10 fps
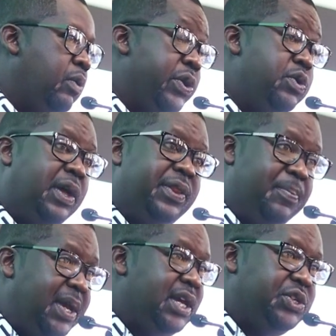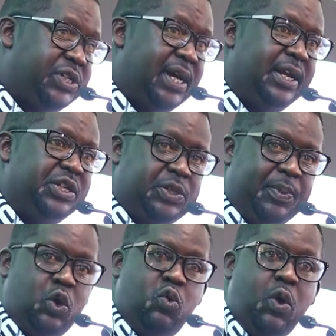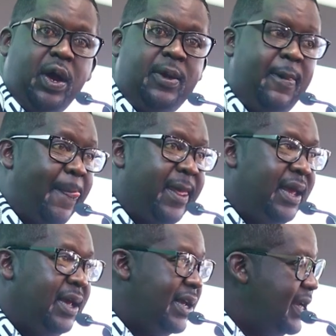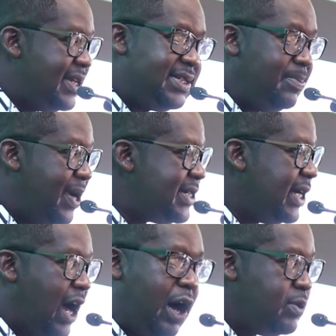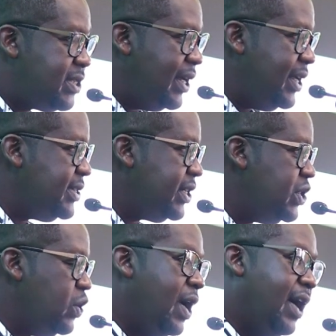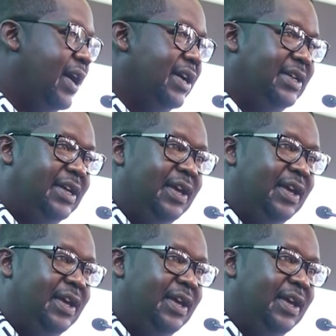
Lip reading: But you are the biggest challenge, Mekua. It doesn't matter how talented you are.